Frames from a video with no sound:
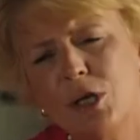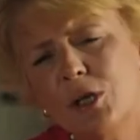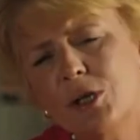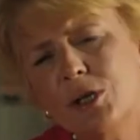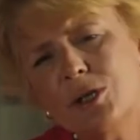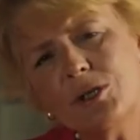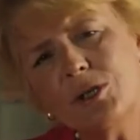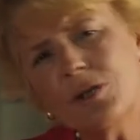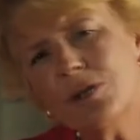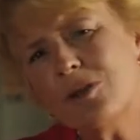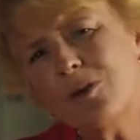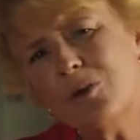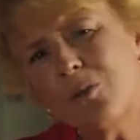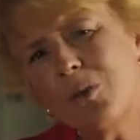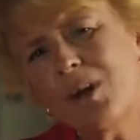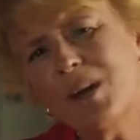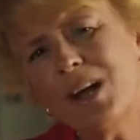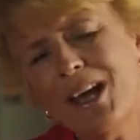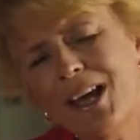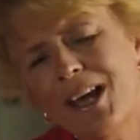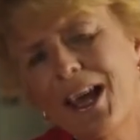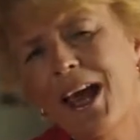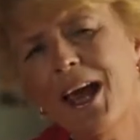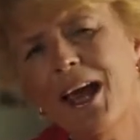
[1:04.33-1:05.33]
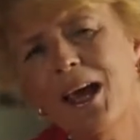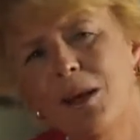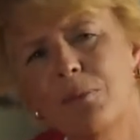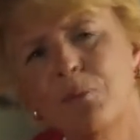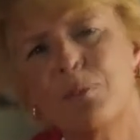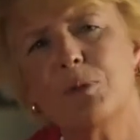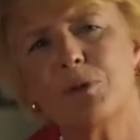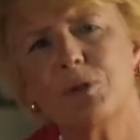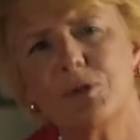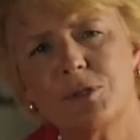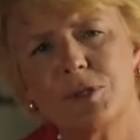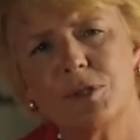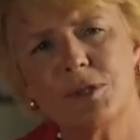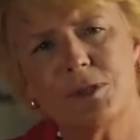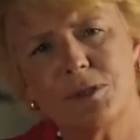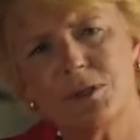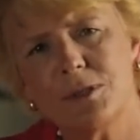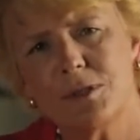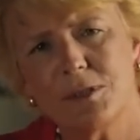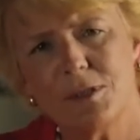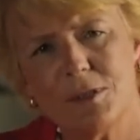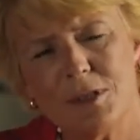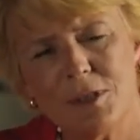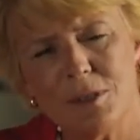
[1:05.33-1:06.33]
So that when I had
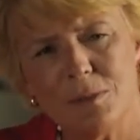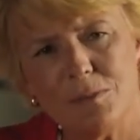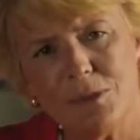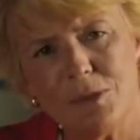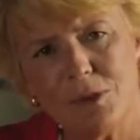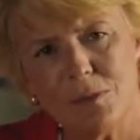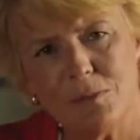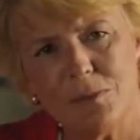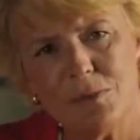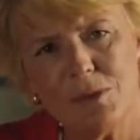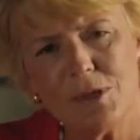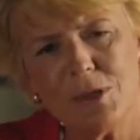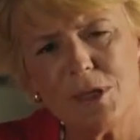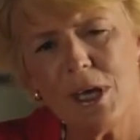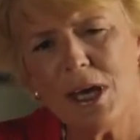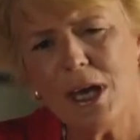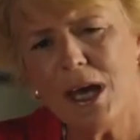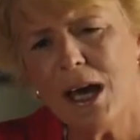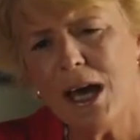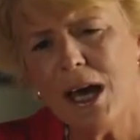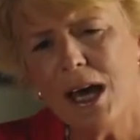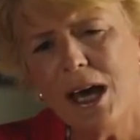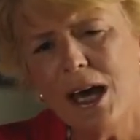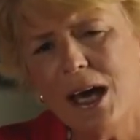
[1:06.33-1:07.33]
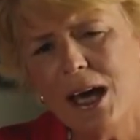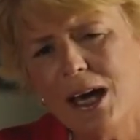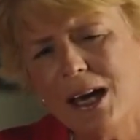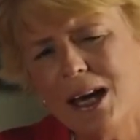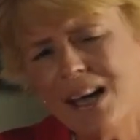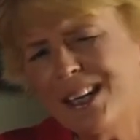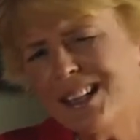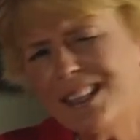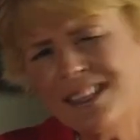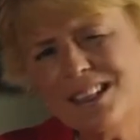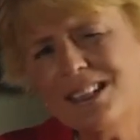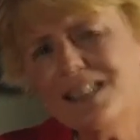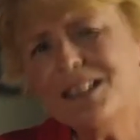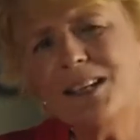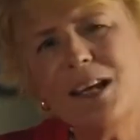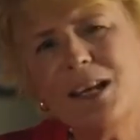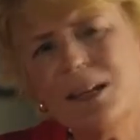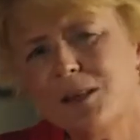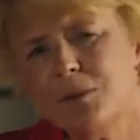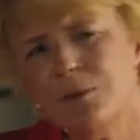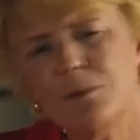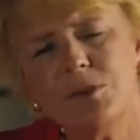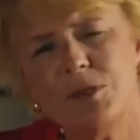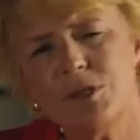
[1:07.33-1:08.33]
persistent symptoms, I didn't
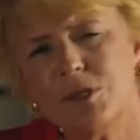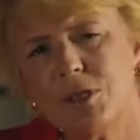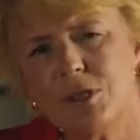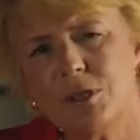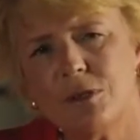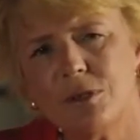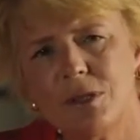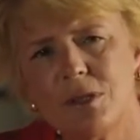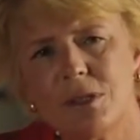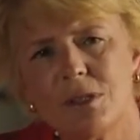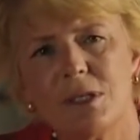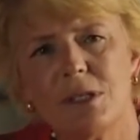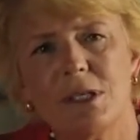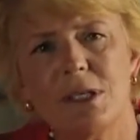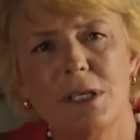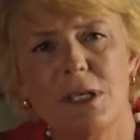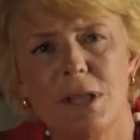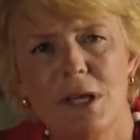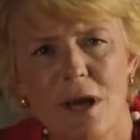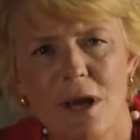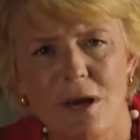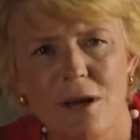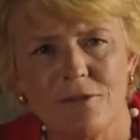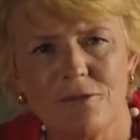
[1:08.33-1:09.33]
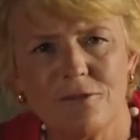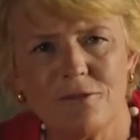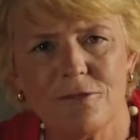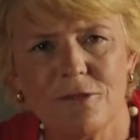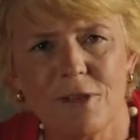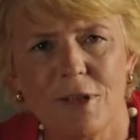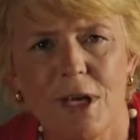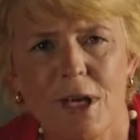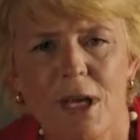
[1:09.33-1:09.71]
take them seriously enough.